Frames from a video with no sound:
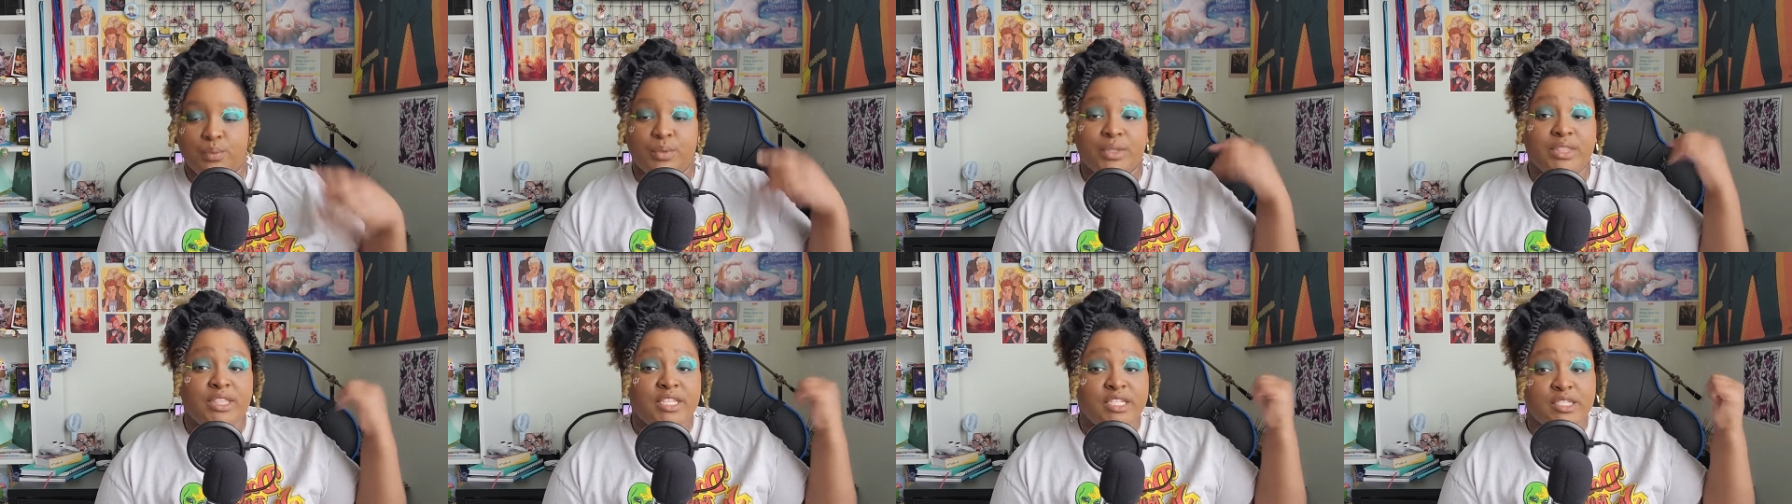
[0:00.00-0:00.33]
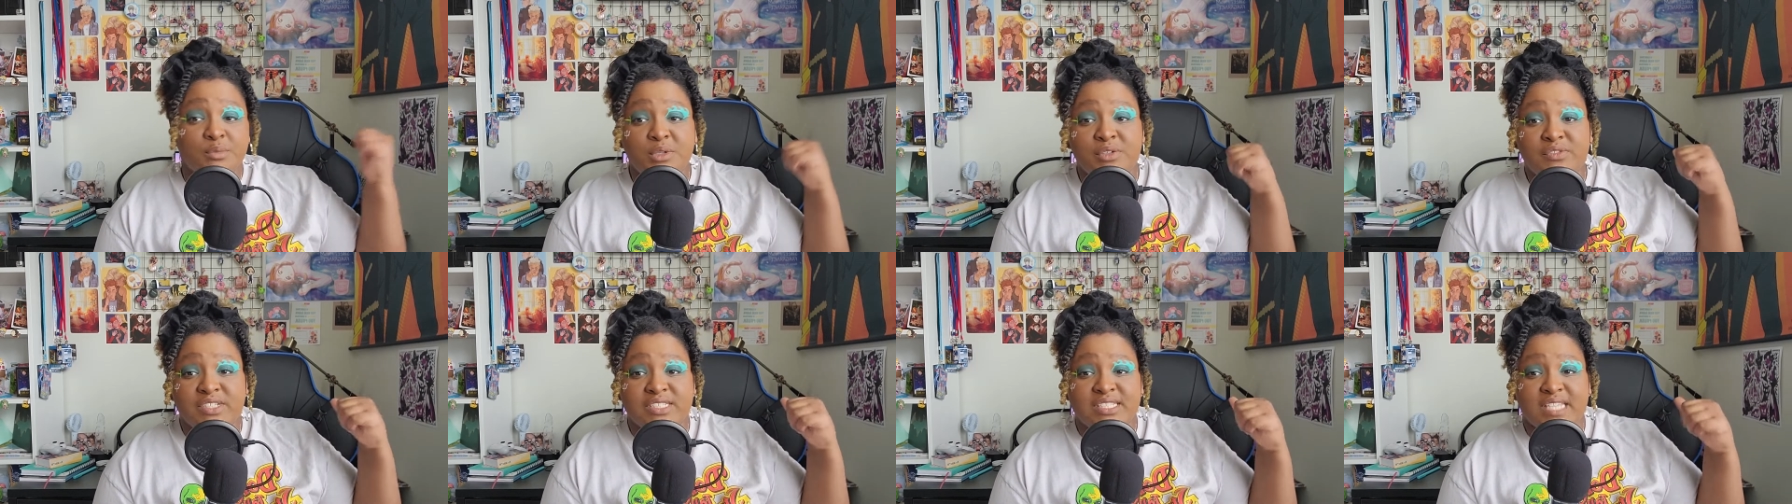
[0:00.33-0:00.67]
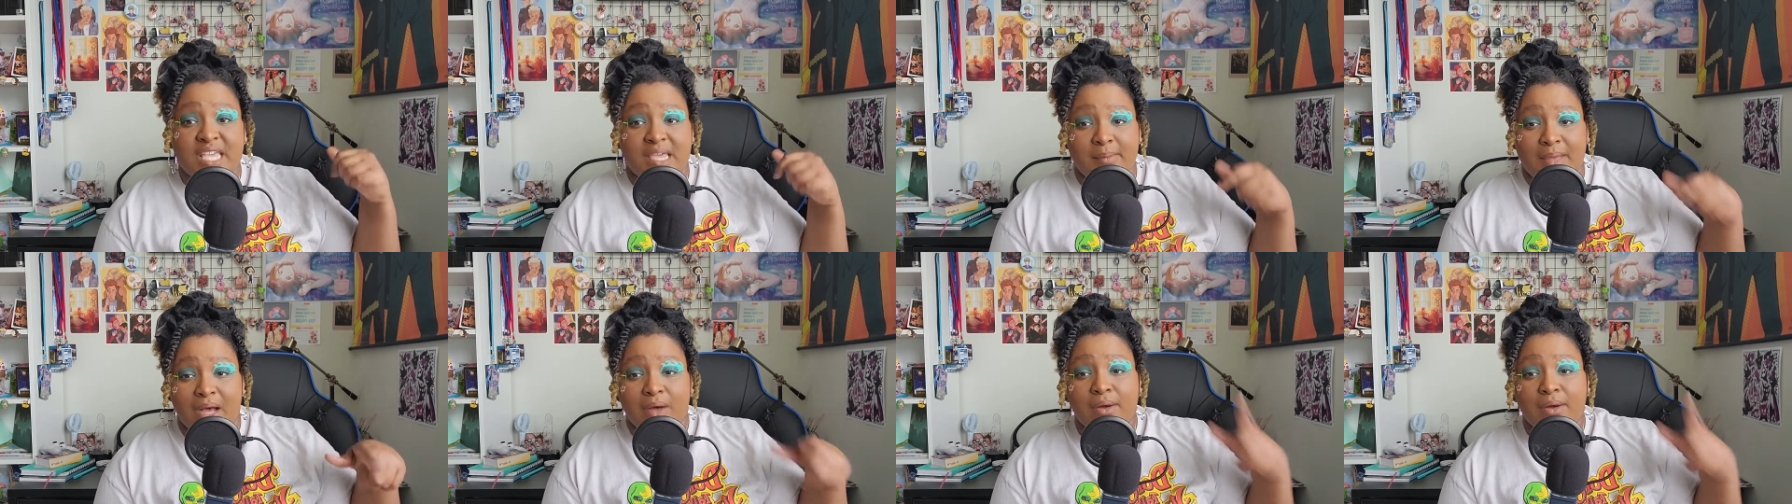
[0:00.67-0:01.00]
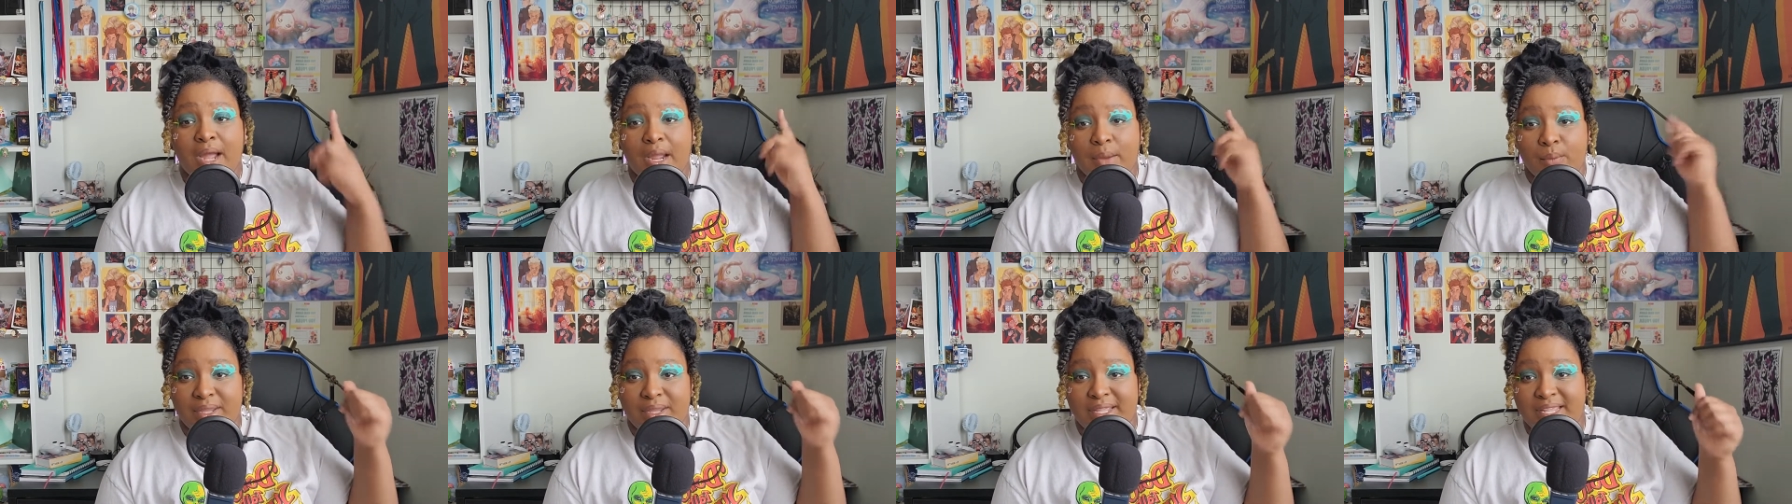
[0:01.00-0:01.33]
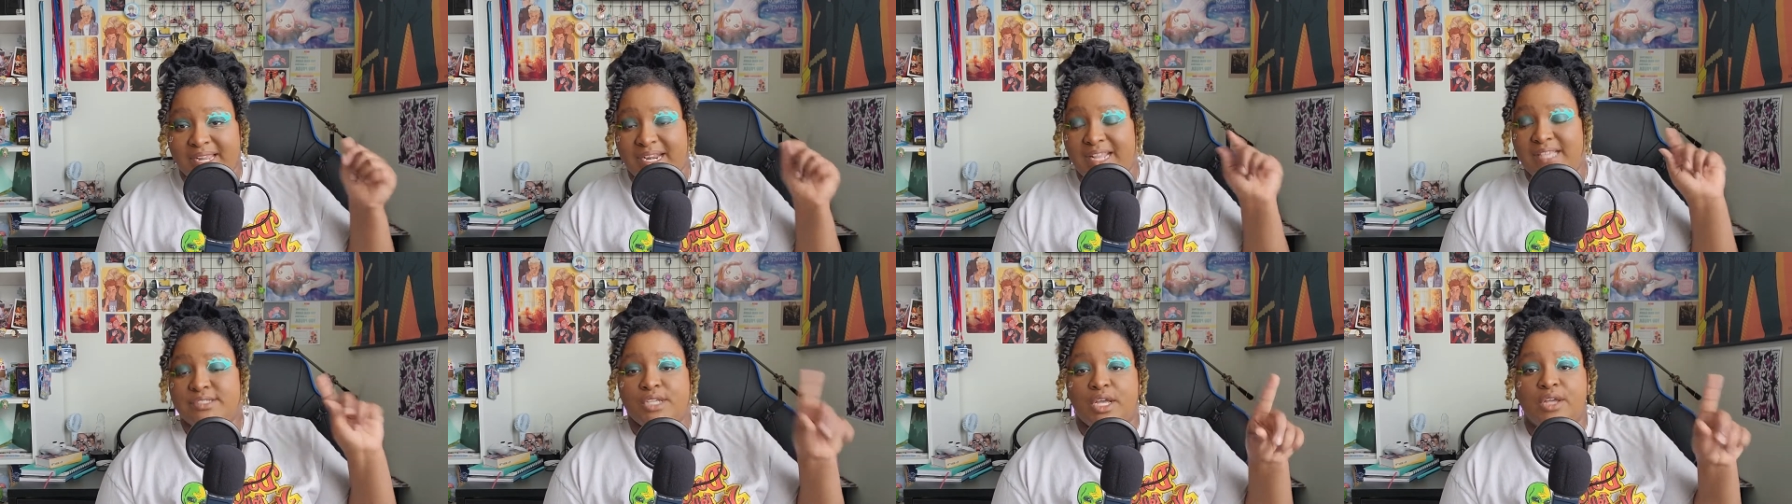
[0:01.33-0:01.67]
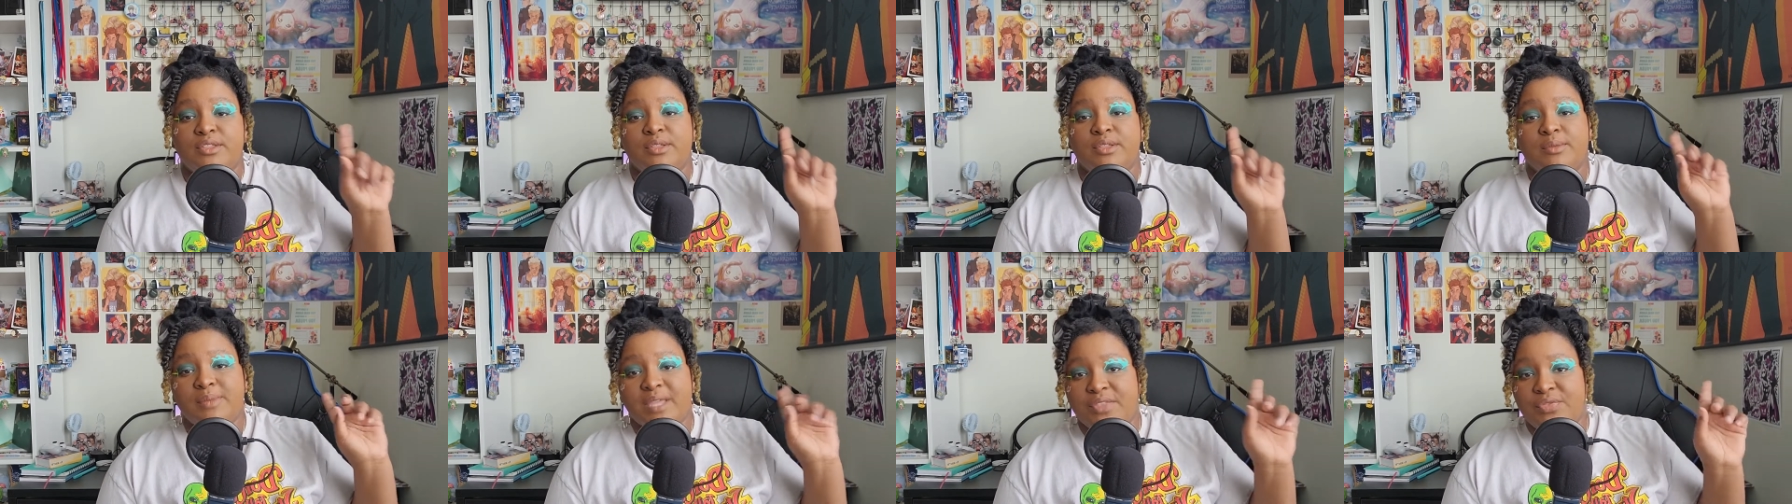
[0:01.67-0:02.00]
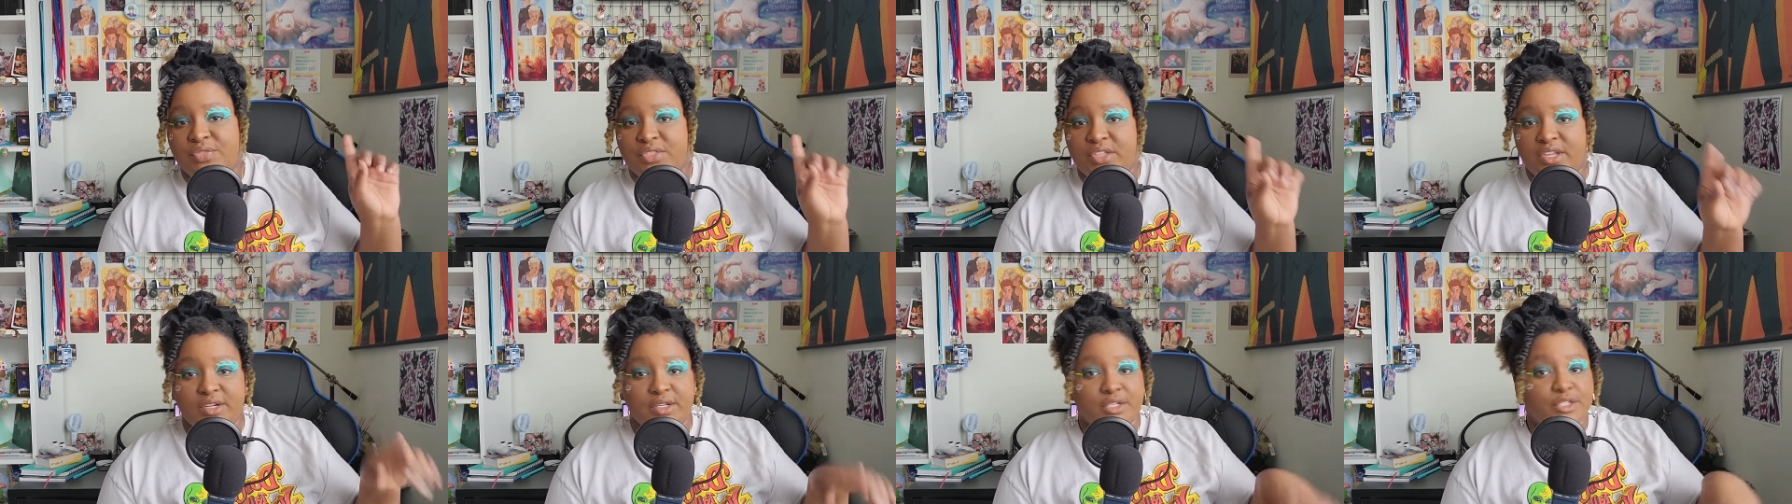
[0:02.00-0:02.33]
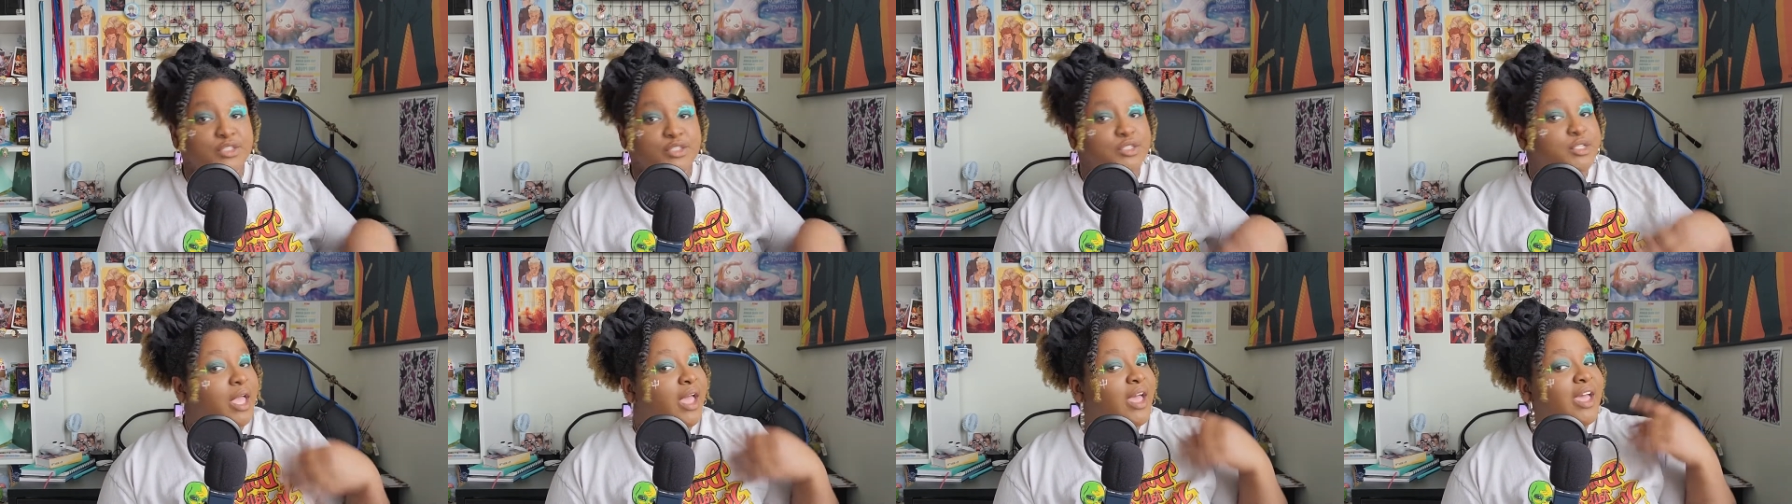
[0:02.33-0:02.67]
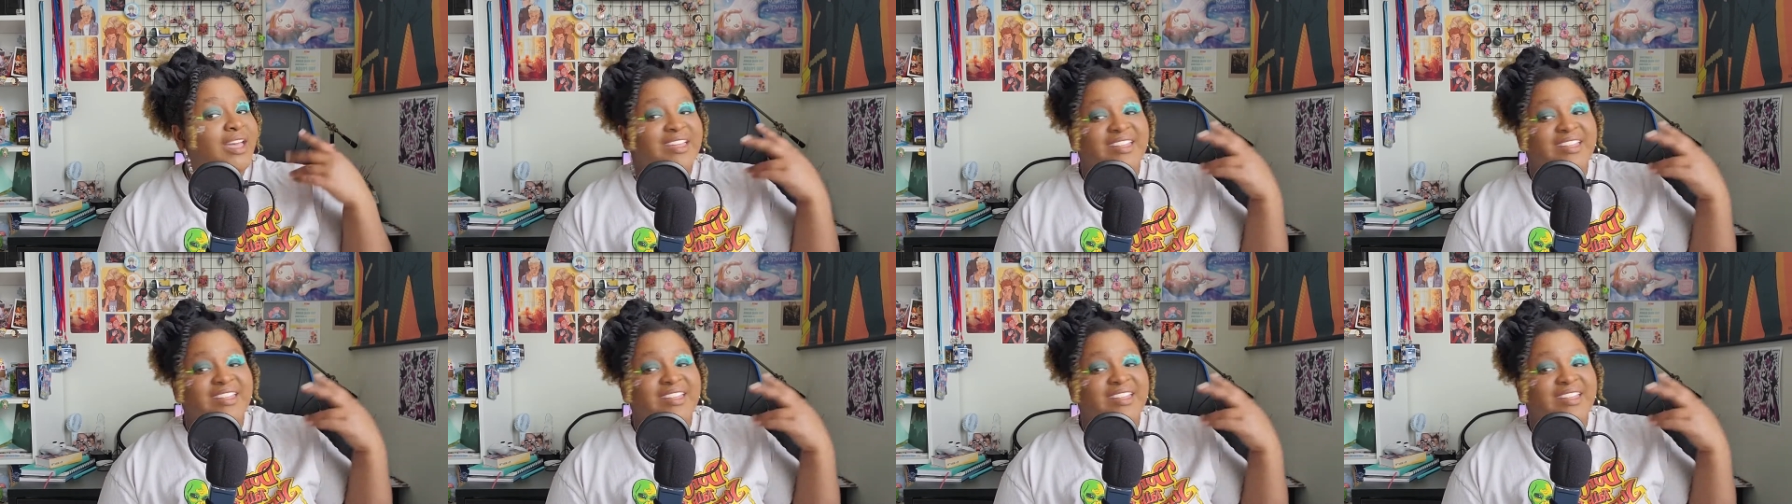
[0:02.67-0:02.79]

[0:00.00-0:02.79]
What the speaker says: When these movies came out, I went and I saw them in theaters.